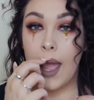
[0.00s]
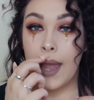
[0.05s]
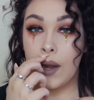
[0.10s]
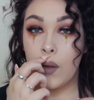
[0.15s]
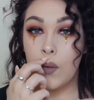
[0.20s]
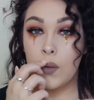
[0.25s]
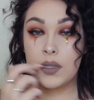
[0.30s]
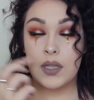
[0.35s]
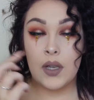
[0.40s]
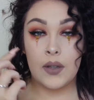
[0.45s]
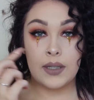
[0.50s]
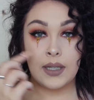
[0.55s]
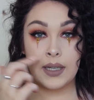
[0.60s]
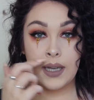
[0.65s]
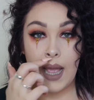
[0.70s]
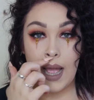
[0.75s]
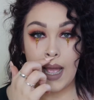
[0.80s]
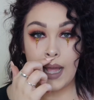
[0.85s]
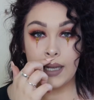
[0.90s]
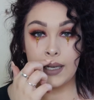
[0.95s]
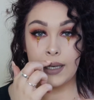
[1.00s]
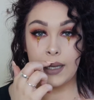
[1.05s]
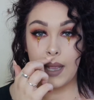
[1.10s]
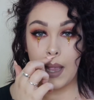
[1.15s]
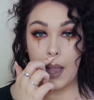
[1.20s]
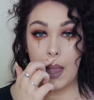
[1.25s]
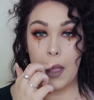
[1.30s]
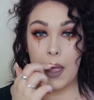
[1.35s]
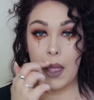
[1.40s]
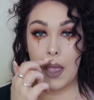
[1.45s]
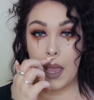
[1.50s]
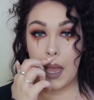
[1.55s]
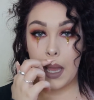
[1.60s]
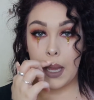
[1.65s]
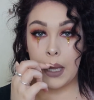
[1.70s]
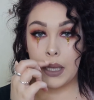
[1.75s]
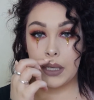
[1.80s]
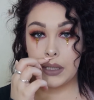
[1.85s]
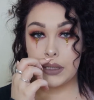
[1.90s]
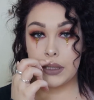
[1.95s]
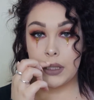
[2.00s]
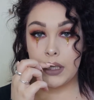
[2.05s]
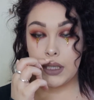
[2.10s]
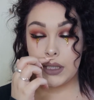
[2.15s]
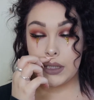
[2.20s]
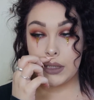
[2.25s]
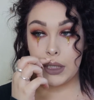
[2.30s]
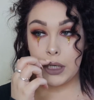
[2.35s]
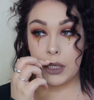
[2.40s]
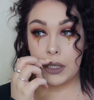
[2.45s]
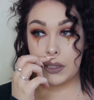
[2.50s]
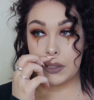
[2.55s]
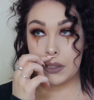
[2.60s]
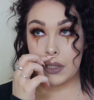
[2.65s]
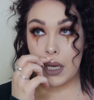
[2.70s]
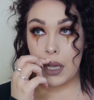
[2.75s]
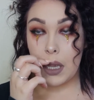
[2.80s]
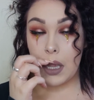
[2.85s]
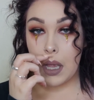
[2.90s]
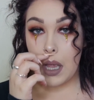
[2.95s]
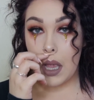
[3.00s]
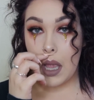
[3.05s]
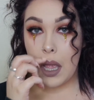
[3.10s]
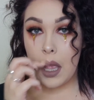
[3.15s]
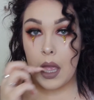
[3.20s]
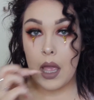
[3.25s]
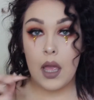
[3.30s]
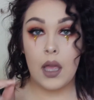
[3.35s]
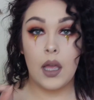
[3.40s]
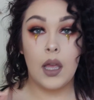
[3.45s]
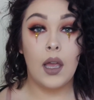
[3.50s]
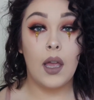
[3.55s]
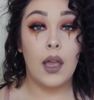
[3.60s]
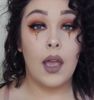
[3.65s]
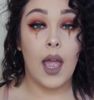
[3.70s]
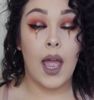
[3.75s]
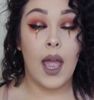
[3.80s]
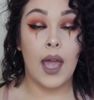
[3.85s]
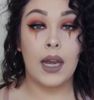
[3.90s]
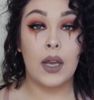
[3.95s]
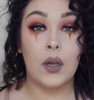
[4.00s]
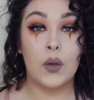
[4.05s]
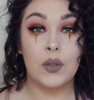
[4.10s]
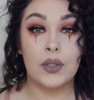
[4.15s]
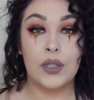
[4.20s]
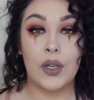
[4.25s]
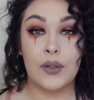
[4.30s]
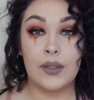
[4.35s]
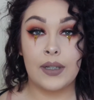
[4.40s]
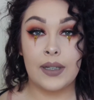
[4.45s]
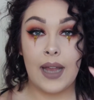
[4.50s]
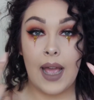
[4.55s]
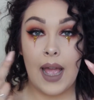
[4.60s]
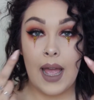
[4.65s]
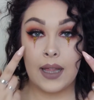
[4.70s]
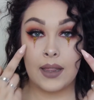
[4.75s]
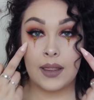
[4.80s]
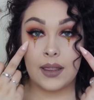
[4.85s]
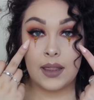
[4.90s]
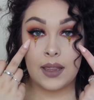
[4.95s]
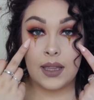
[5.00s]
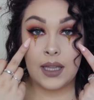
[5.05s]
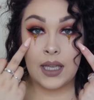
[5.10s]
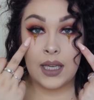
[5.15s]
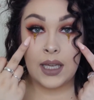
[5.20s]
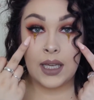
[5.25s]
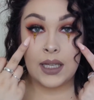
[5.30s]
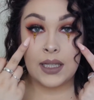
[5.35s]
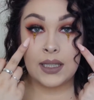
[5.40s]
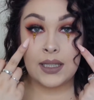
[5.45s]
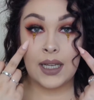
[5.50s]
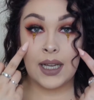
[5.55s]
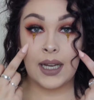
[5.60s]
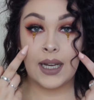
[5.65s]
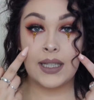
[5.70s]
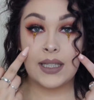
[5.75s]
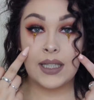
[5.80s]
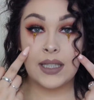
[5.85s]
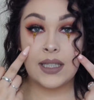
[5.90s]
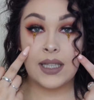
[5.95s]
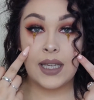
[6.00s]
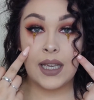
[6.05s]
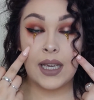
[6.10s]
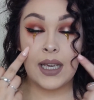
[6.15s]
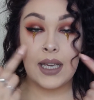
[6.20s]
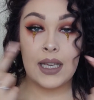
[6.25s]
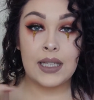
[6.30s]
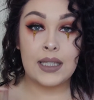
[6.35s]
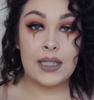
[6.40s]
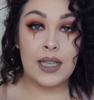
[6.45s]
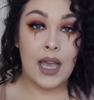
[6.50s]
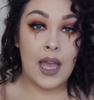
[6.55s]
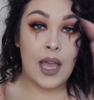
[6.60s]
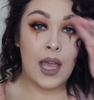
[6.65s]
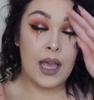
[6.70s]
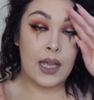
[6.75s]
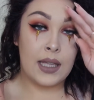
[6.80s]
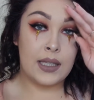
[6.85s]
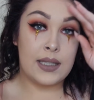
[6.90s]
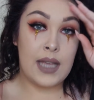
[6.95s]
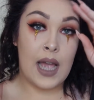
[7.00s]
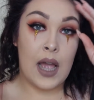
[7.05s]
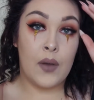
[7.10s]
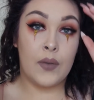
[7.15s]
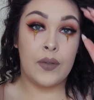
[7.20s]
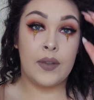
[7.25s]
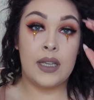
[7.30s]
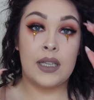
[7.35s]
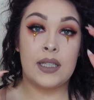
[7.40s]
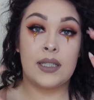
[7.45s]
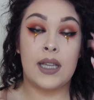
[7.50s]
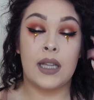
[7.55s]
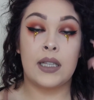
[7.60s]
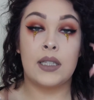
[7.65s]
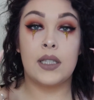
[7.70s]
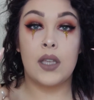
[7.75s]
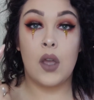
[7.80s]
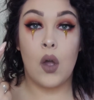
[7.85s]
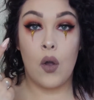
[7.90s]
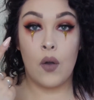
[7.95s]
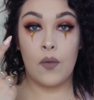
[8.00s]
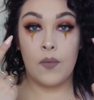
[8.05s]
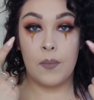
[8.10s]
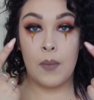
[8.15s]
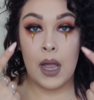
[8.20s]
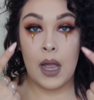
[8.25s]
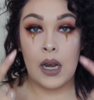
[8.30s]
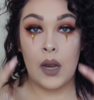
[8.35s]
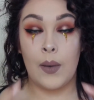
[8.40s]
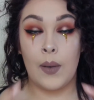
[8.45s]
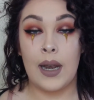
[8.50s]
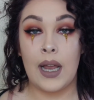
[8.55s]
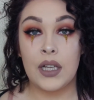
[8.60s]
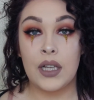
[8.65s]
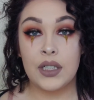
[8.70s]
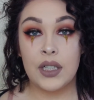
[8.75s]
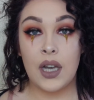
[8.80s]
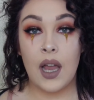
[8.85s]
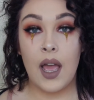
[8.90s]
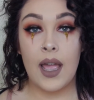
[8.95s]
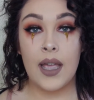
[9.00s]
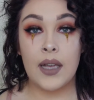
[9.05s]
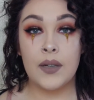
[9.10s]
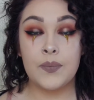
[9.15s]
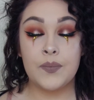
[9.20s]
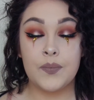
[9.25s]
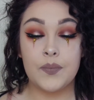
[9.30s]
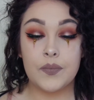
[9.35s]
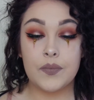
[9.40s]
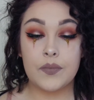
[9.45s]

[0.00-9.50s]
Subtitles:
and I also did add and I also did add these glitter tears down the center of my lower lash line.